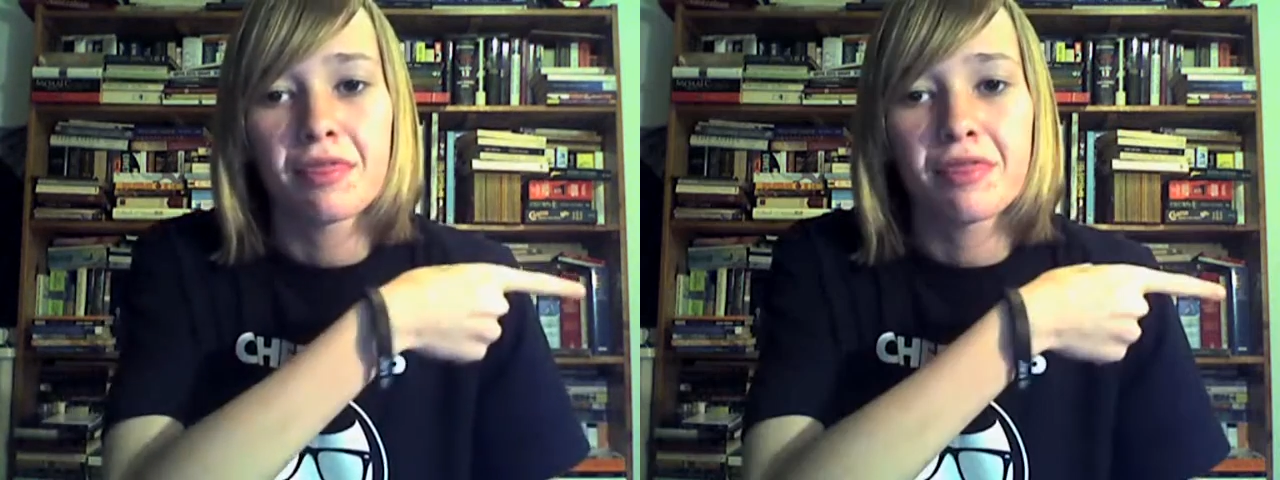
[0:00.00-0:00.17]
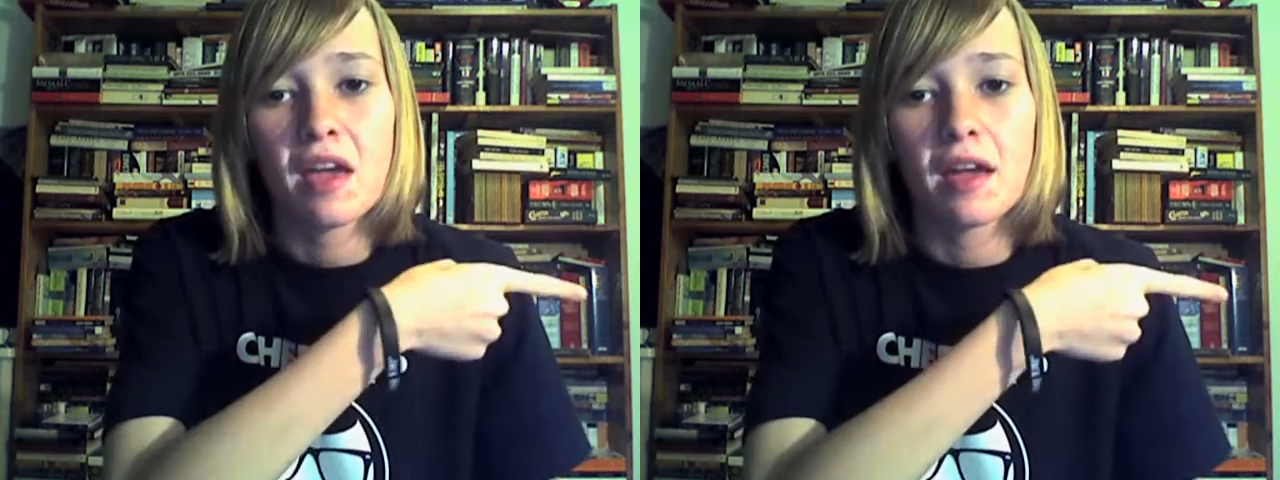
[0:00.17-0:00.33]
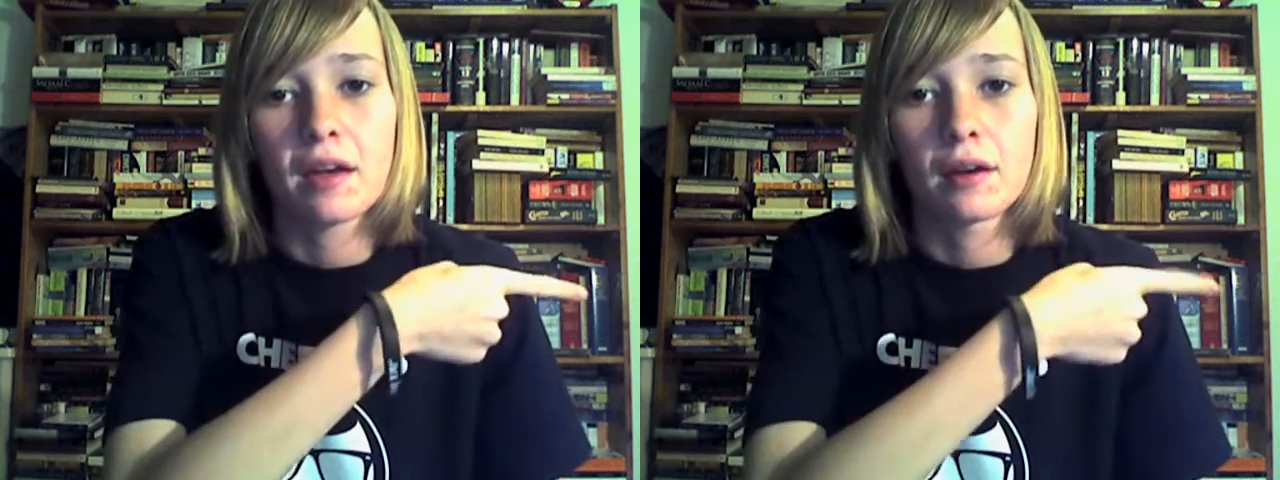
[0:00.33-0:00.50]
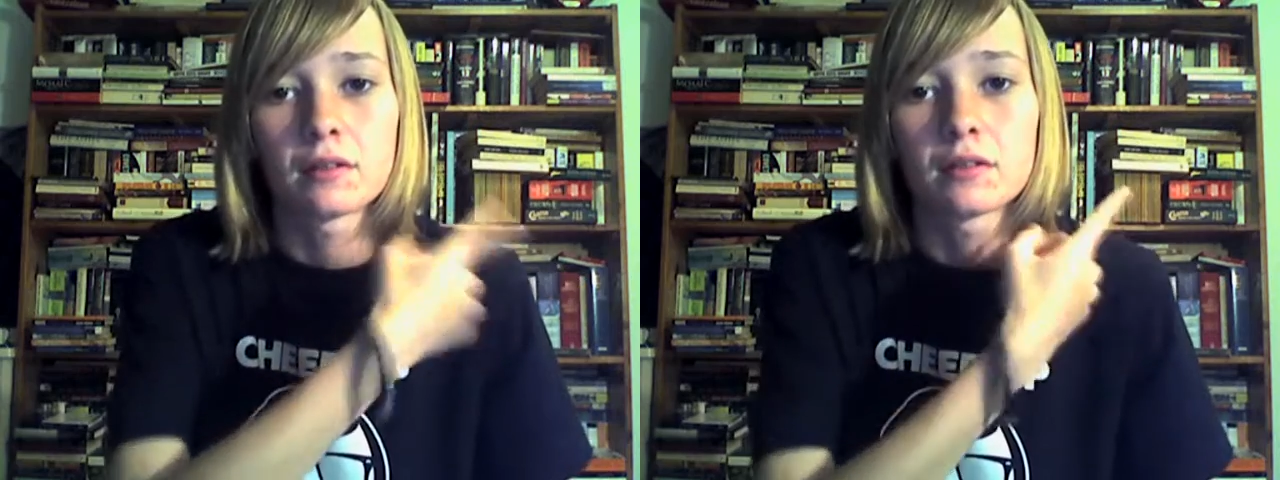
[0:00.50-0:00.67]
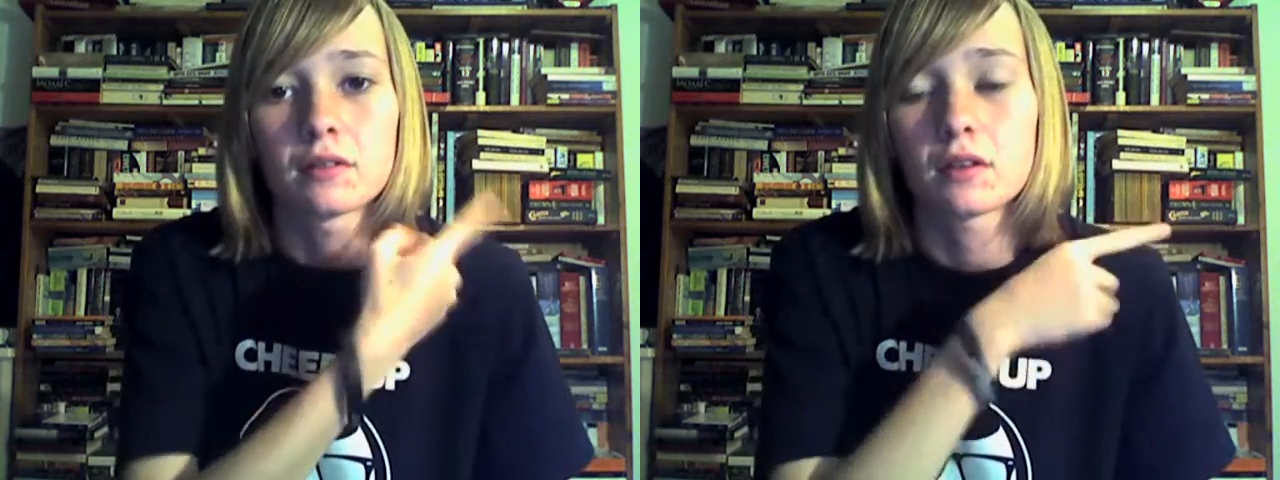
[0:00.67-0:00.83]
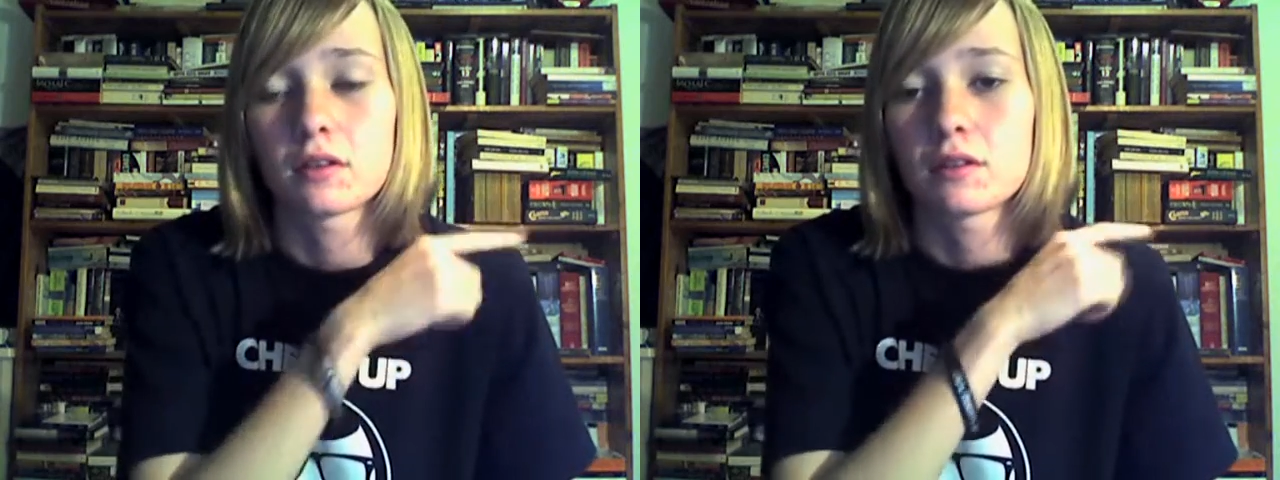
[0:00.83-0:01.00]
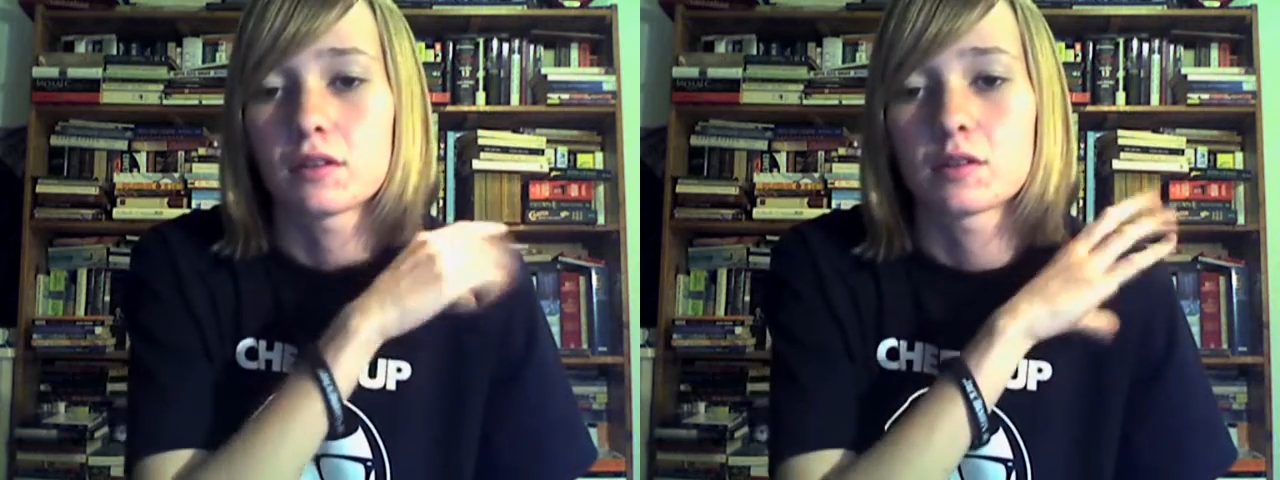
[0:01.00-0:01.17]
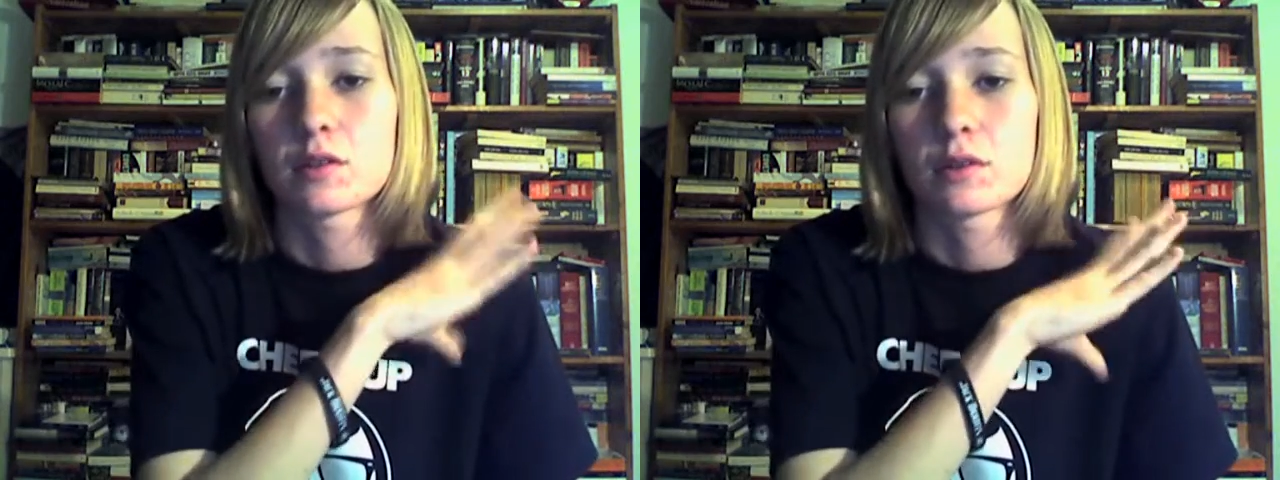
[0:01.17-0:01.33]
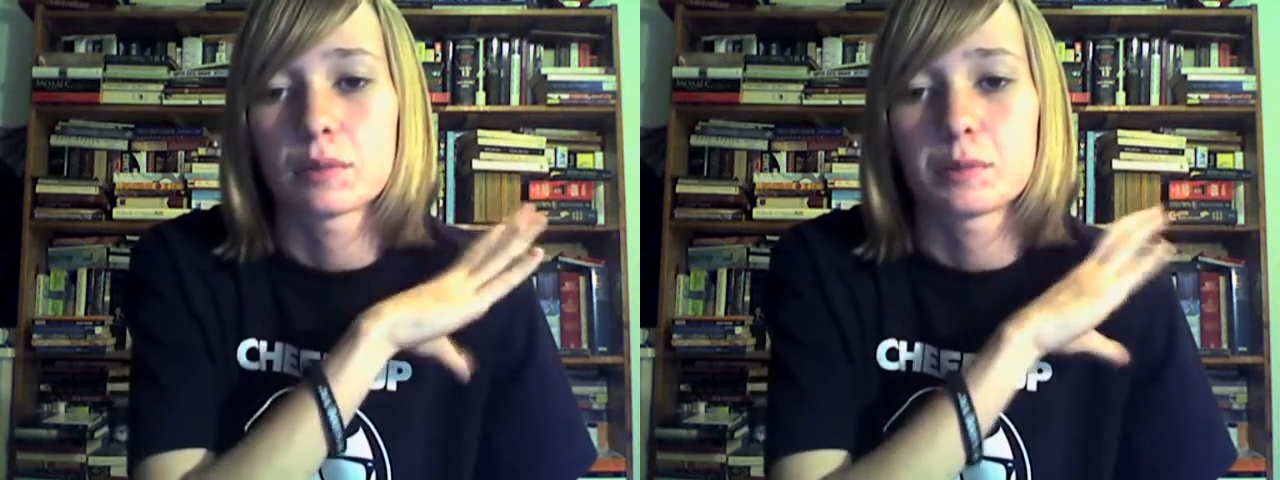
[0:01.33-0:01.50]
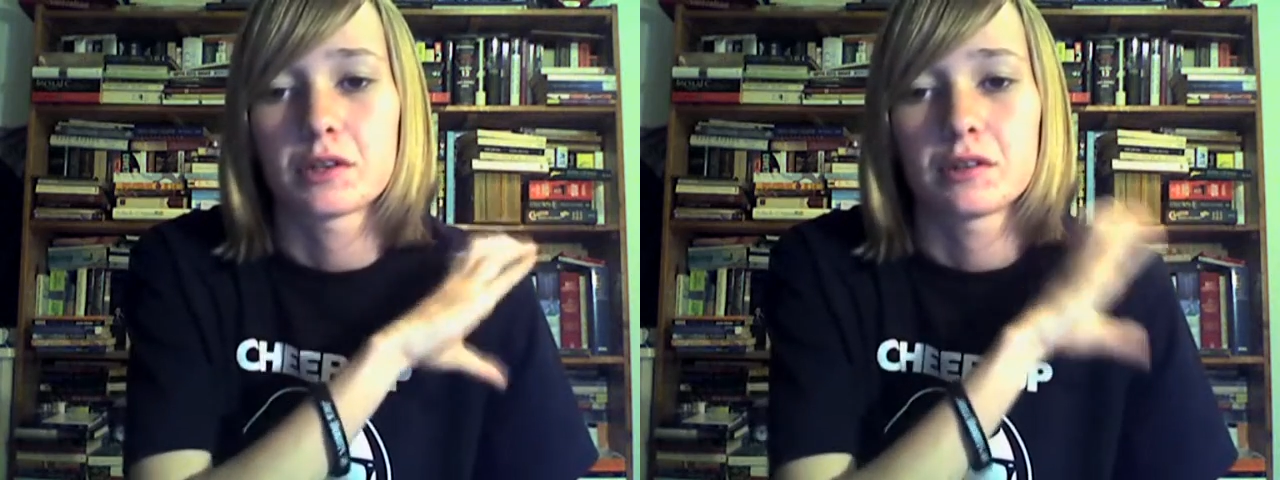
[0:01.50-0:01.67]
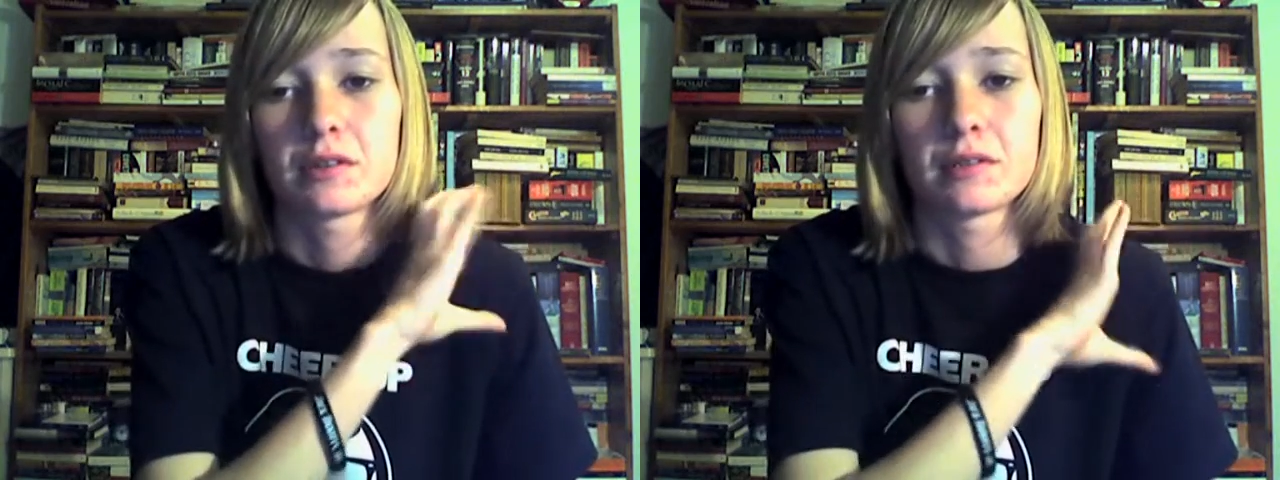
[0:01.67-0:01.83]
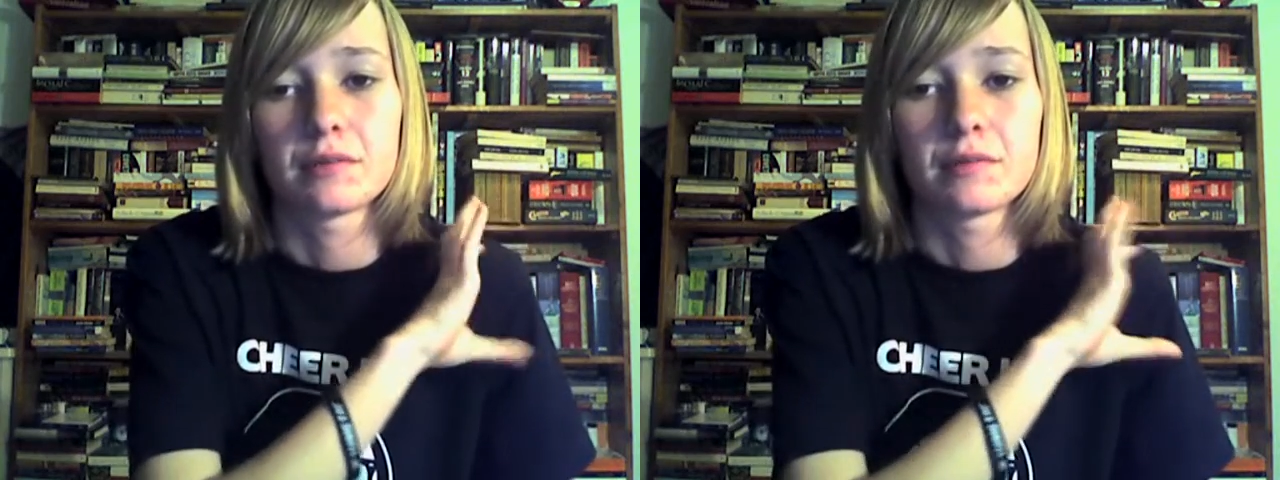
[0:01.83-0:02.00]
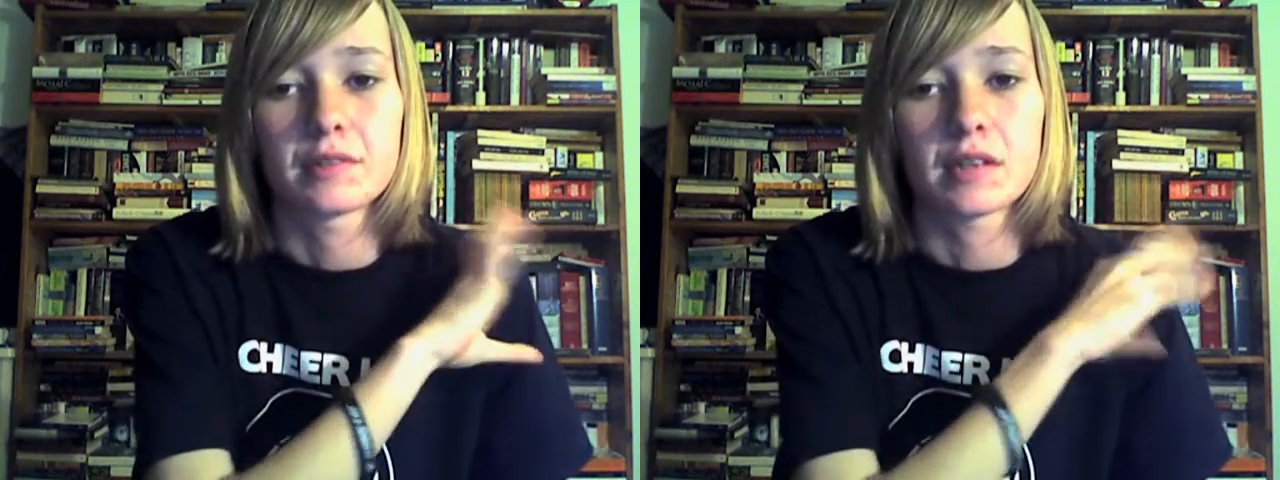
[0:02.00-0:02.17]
thing, the description